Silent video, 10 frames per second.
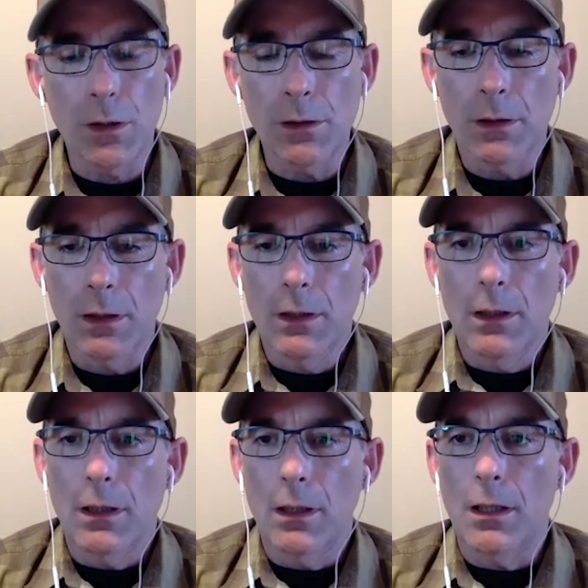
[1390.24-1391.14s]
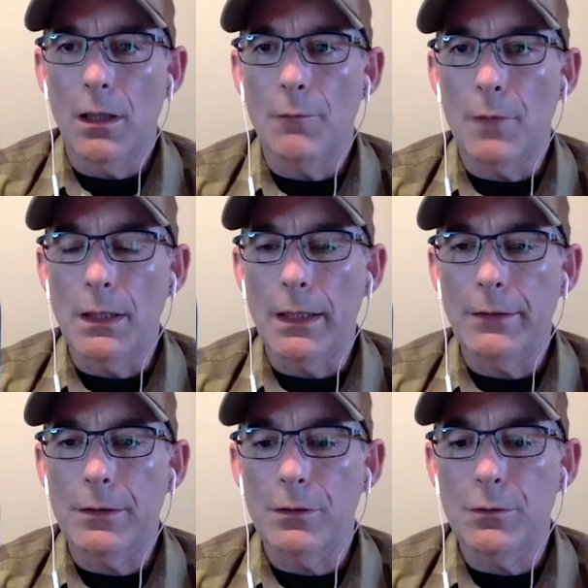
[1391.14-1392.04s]
Cool. I'd
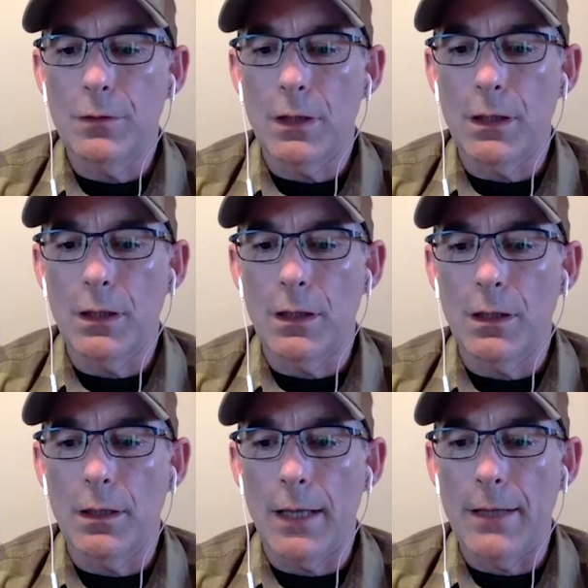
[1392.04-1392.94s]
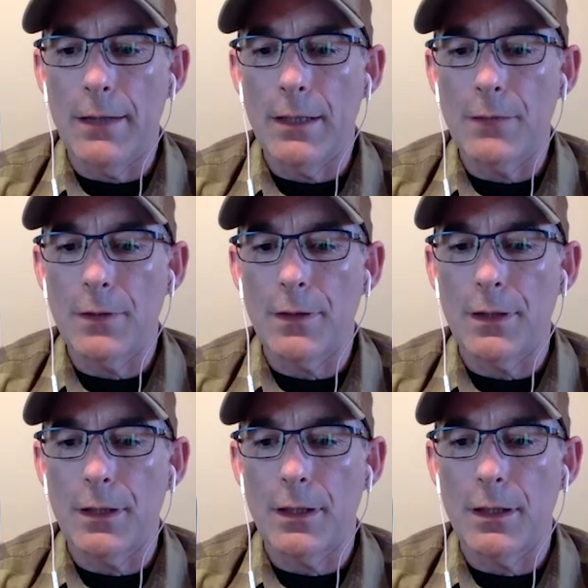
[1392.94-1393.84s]
like to end things with
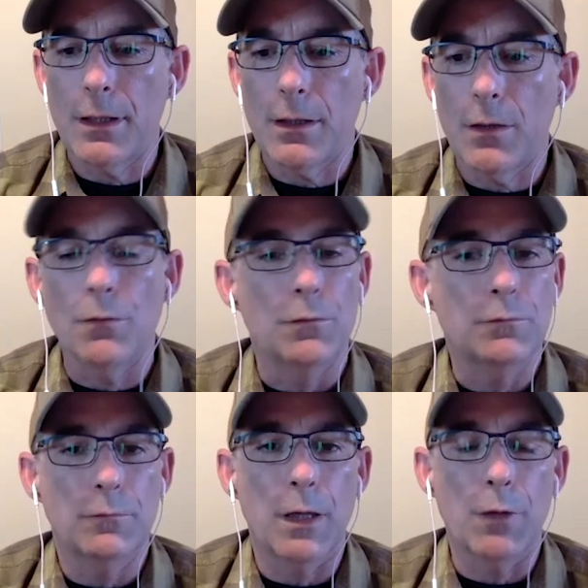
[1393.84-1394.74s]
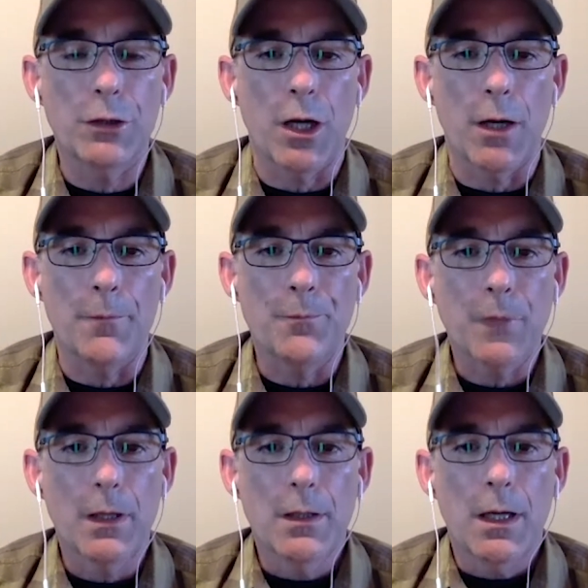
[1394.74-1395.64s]
my workshop.
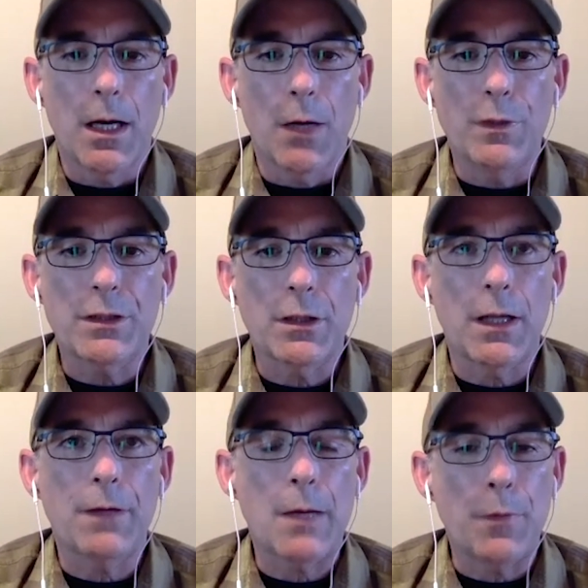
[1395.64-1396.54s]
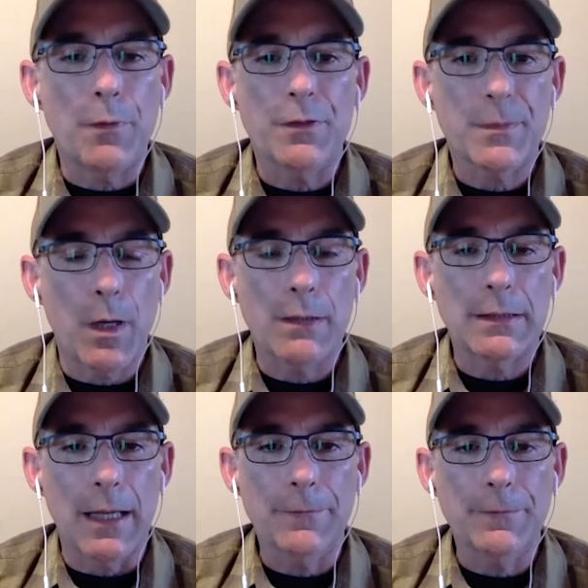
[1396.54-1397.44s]
We still have a couple of
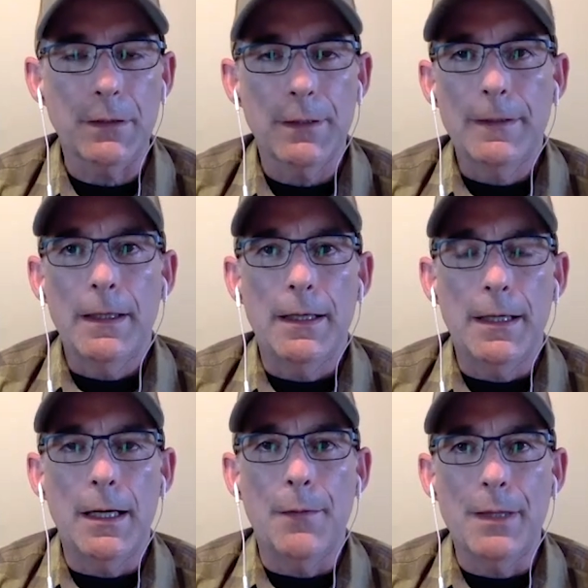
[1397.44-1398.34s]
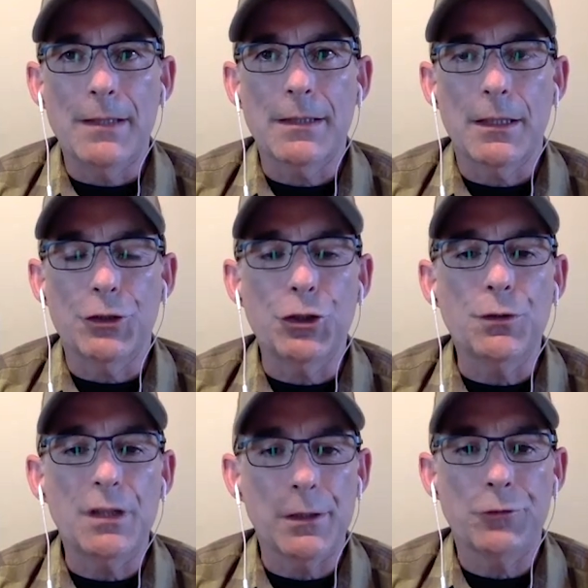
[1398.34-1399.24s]
spots left. It's a
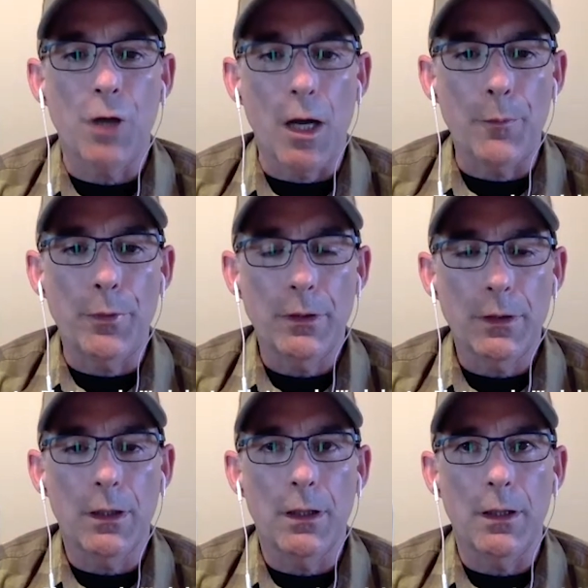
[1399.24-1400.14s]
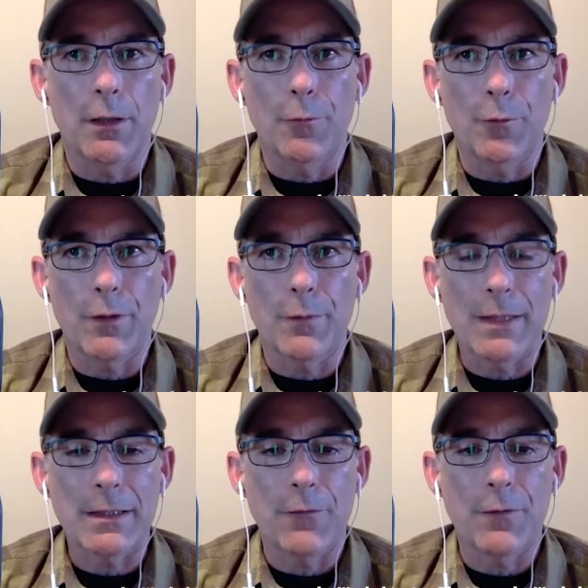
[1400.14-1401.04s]
shoot till you drop with
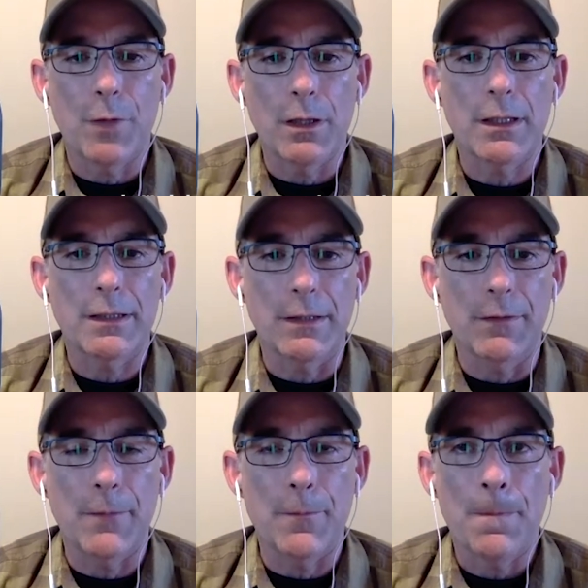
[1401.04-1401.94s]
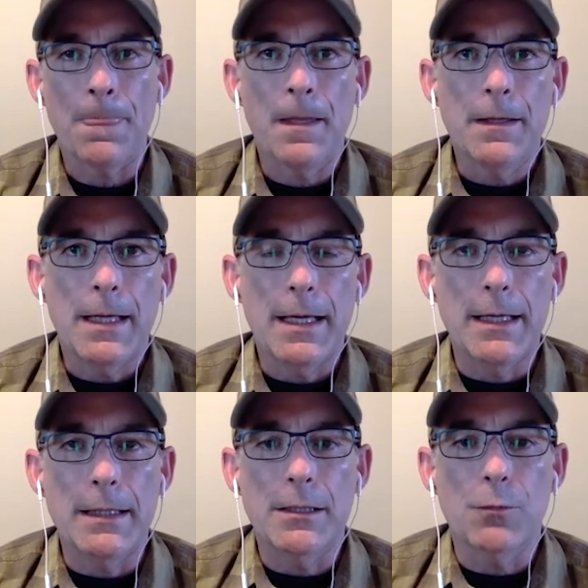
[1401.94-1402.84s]
myself and Monica Deviat.
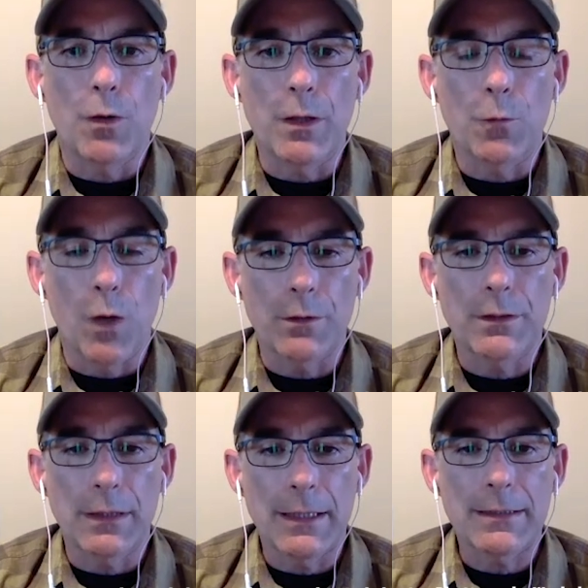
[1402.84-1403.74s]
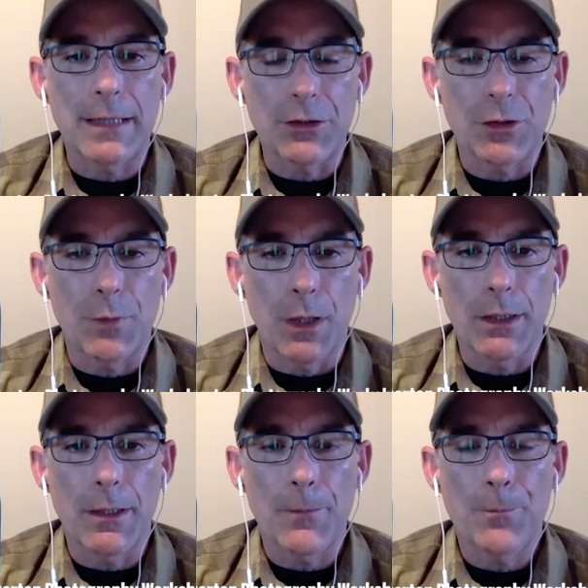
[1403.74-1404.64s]
And it's in Waterton Lakes National
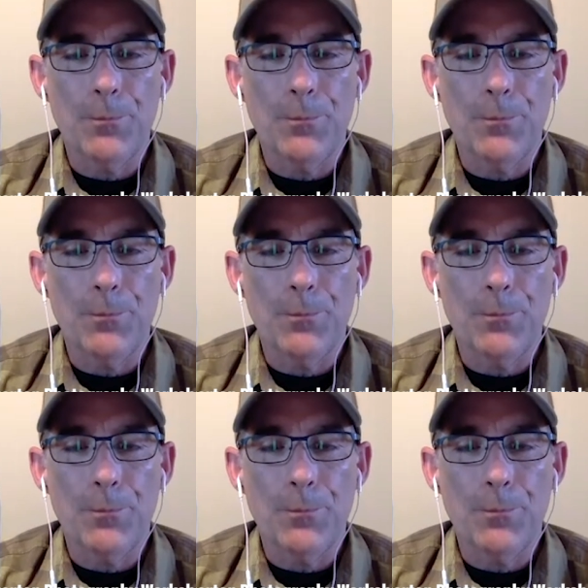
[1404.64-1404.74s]
Park,